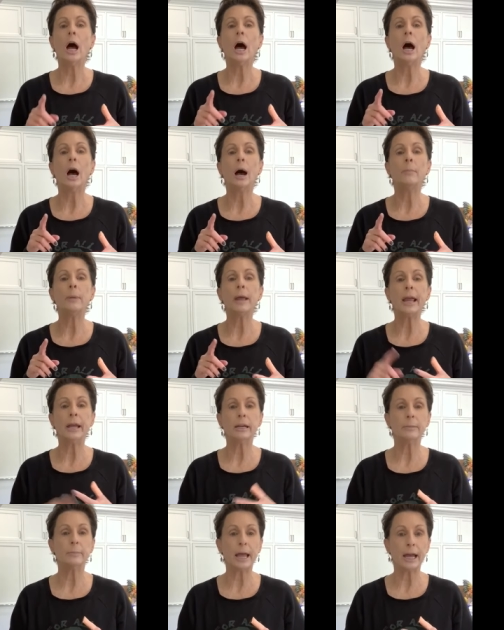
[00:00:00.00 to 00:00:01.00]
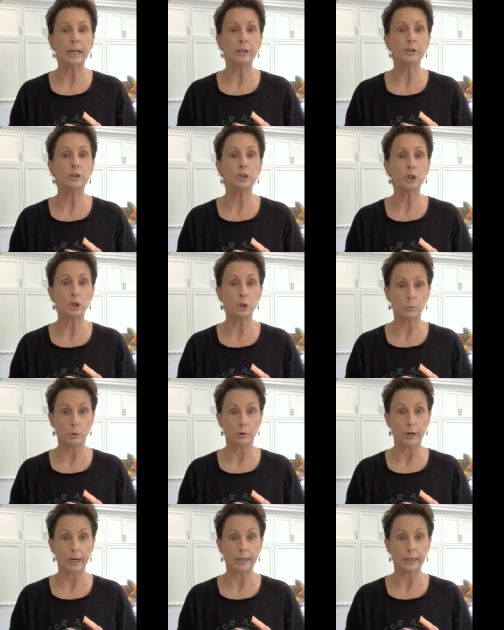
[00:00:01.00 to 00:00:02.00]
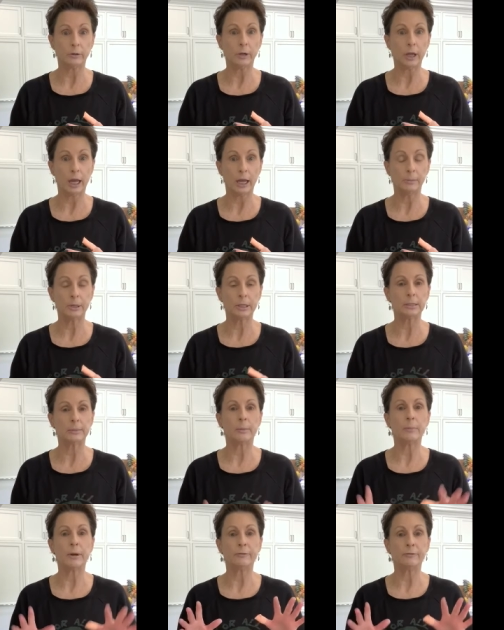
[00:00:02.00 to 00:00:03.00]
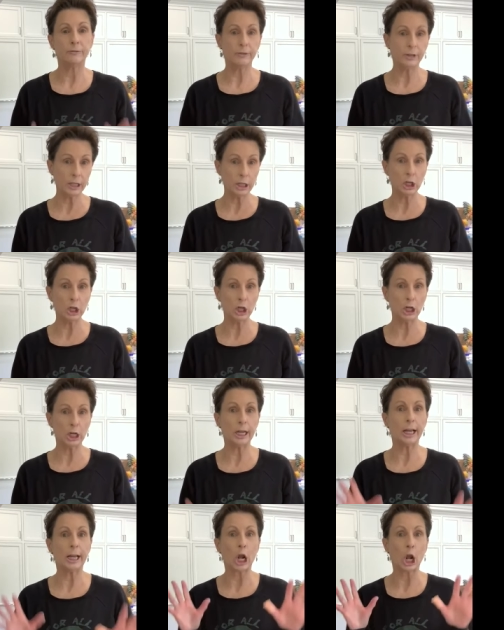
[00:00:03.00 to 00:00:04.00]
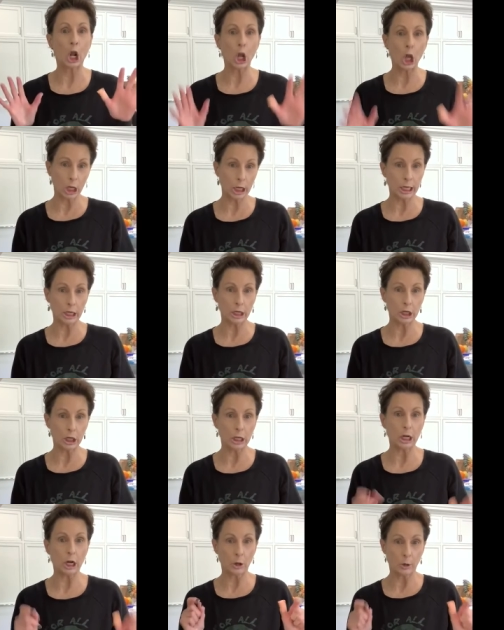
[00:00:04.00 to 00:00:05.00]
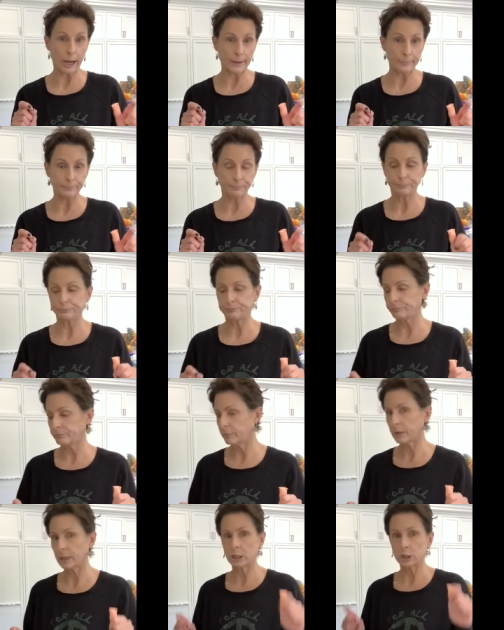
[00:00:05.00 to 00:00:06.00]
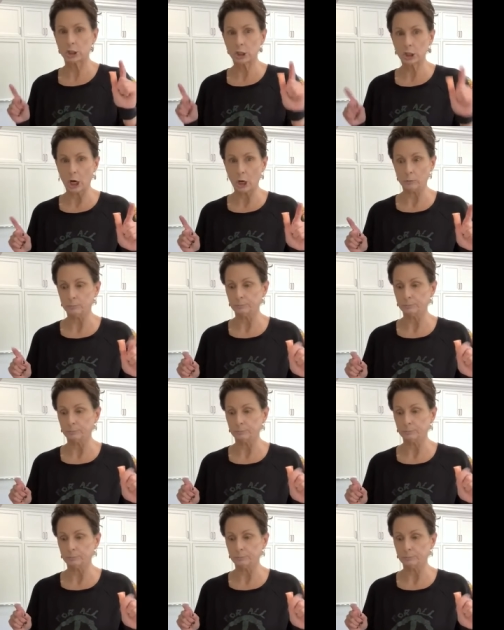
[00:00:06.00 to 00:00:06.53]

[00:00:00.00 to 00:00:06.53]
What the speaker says: And I'm adding the turmeric, okay? Because I'm about feeling good and looking good. Okay, so